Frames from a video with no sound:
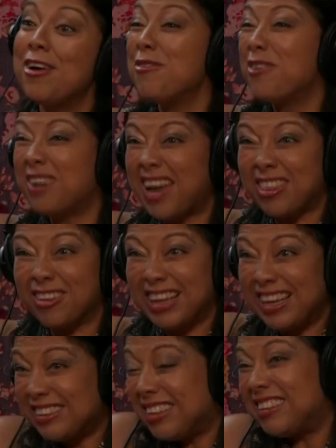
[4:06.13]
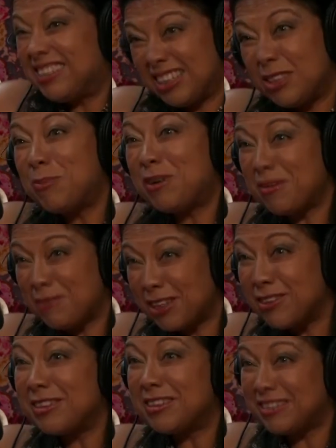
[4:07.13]
For adolescents, it's pretty
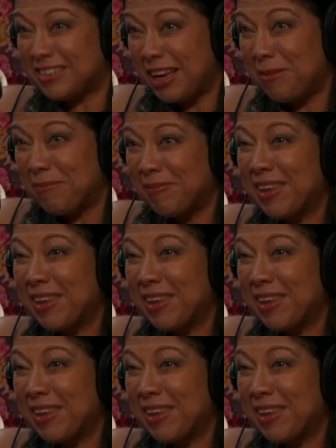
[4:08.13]
much the same.